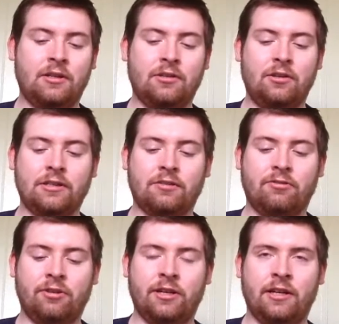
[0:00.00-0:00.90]

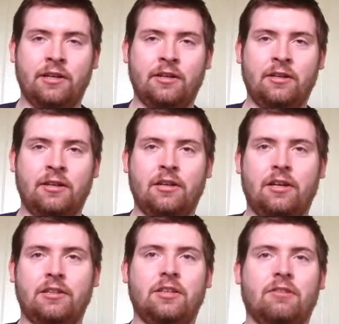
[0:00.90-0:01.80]
2003
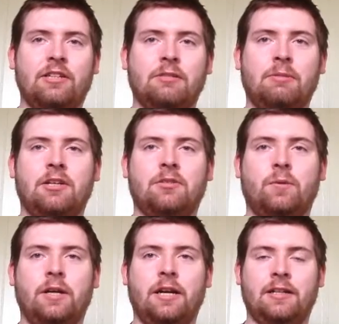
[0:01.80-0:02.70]
until WrestleMania
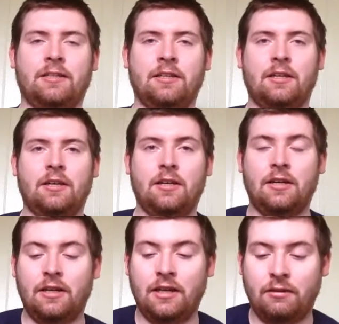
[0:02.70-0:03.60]
28,
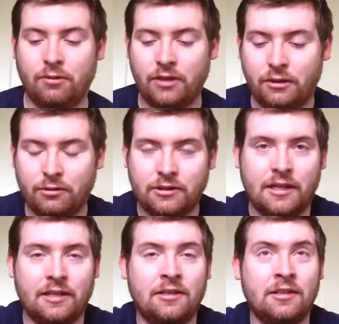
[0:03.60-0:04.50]
in what year was that?